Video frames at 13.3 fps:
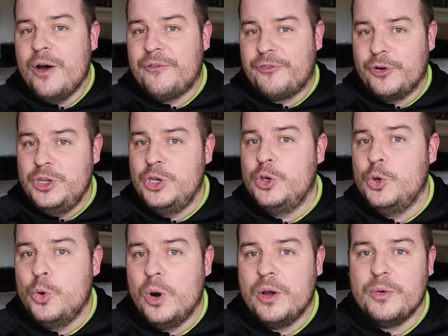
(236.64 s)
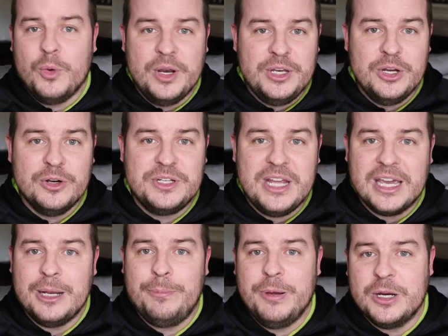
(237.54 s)
for you when you're
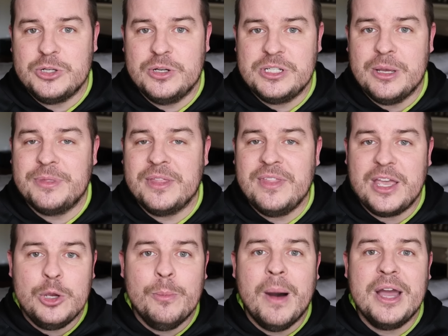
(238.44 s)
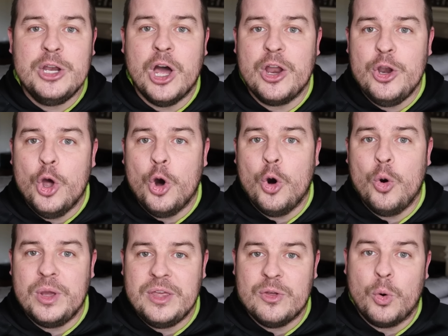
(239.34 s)
taking a picture of something that you might not
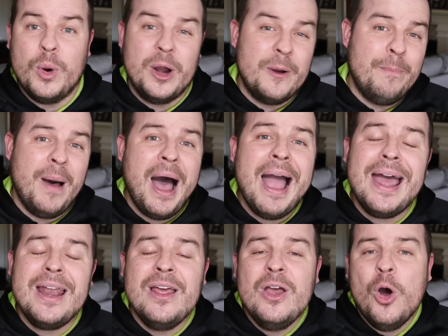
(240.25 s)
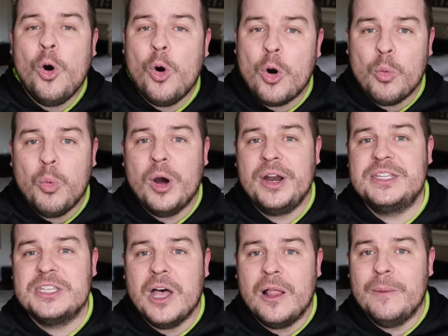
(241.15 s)
know either where to buy it or what
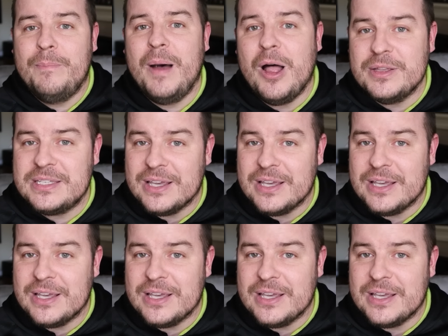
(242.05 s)
it's all about.